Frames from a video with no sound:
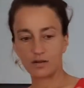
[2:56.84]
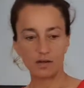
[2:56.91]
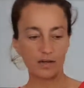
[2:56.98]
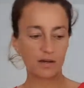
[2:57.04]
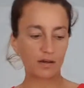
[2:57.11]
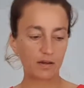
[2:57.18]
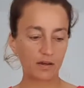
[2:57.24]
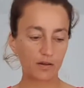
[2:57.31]

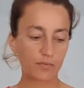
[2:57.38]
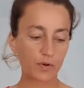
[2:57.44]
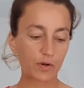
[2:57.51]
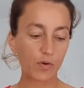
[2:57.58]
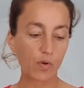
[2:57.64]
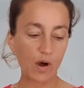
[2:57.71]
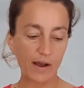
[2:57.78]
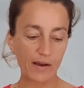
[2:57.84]

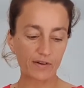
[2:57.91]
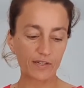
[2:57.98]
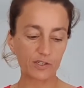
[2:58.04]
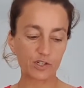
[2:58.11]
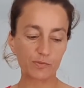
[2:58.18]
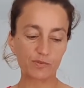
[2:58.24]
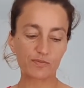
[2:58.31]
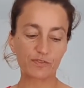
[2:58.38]
required in
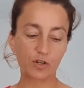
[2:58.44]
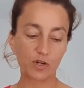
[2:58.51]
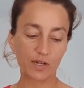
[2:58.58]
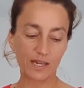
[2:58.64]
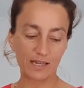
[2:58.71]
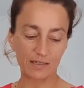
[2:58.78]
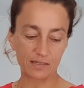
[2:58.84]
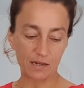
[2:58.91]
terms of
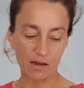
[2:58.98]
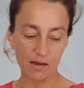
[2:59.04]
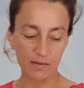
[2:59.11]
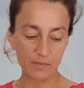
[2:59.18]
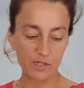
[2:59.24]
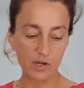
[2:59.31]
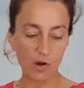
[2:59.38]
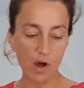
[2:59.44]
cooking
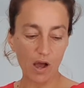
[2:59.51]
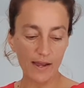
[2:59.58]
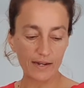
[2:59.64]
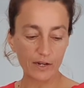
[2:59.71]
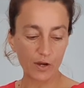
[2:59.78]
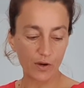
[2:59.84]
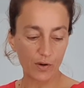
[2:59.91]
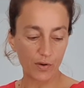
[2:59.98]
time. So I
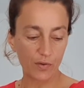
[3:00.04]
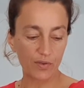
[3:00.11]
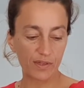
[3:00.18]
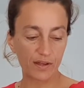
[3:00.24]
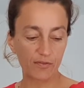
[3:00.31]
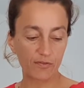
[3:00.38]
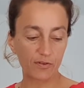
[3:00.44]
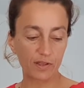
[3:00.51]
know
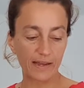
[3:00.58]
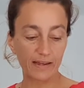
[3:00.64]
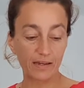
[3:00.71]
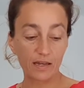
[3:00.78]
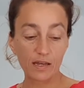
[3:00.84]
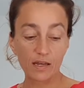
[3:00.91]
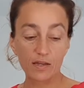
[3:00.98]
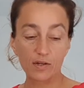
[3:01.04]
that for
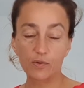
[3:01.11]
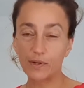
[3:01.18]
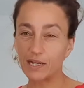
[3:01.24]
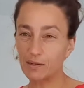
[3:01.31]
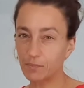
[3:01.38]
like green